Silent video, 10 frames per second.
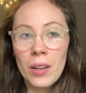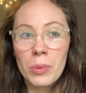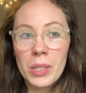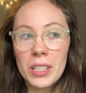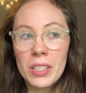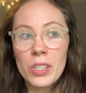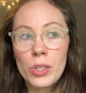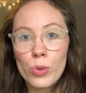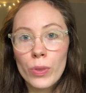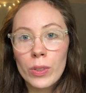we needed to
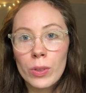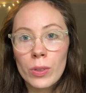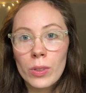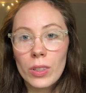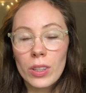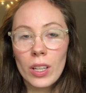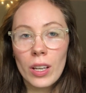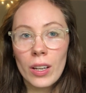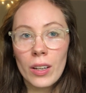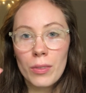drill
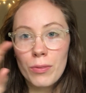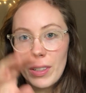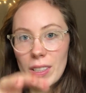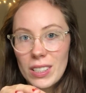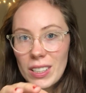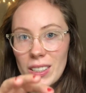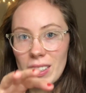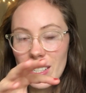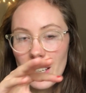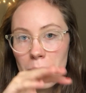the
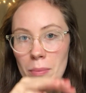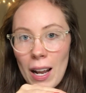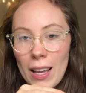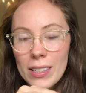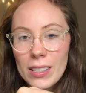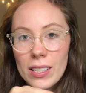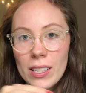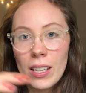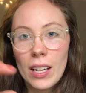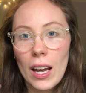fixings in place
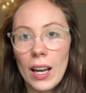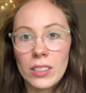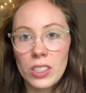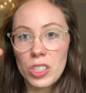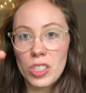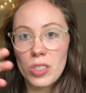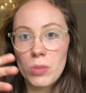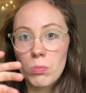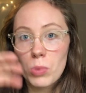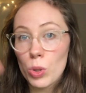and just
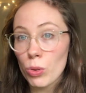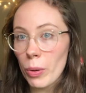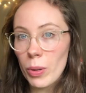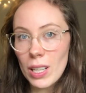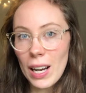screw in the